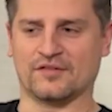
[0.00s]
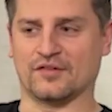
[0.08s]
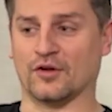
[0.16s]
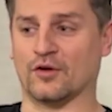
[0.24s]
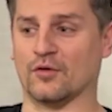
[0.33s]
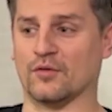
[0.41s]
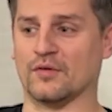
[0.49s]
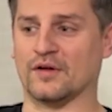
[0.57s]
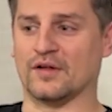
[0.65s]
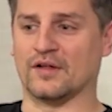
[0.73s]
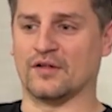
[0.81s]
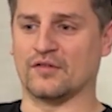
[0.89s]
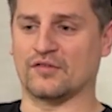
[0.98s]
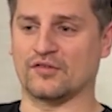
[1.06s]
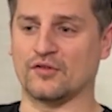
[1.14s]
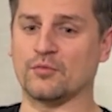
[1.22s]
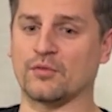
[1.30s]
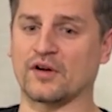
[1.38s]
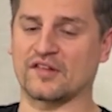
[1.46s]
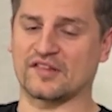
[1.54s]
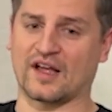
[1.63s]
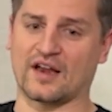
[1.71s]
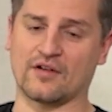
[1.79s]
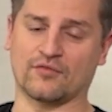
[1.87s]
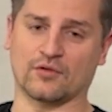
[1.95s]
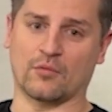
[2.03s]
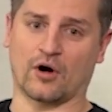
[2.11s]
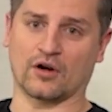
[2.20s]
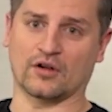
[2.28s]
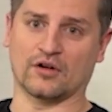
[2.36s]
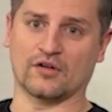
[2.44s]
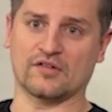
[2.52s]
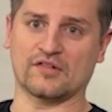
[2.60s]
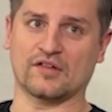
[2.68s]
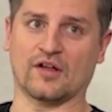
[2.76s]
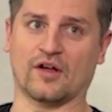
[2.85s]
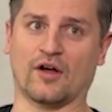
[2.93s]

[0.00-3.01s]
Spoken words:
So, super exciting for marketers,